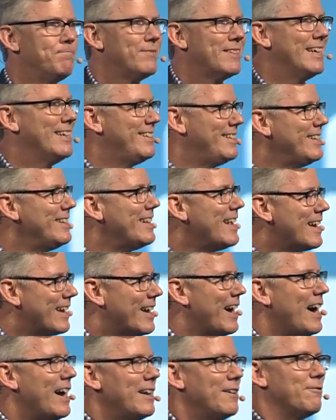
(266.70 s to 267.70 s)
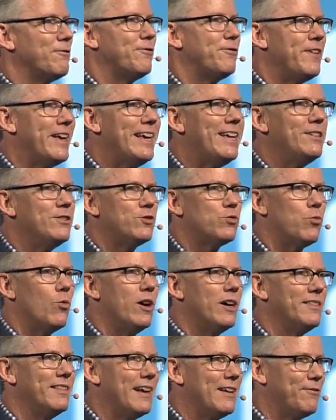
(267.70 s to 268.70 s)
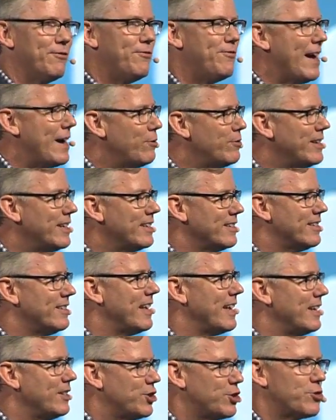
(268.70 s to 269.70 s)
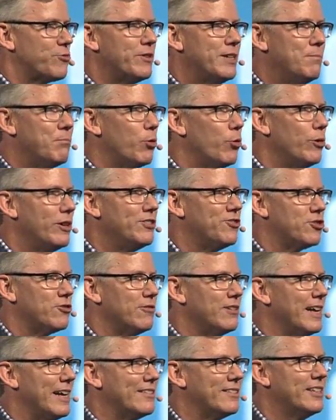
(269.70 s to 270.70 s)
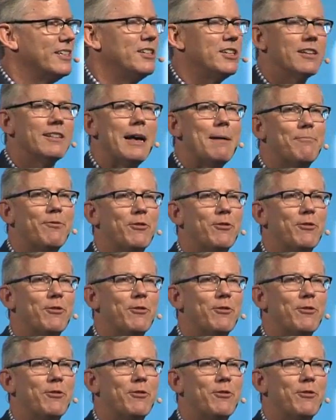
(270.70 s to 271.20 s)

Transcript: is in that kind of phase one, that founding stage, 3 employees or less? Can you clap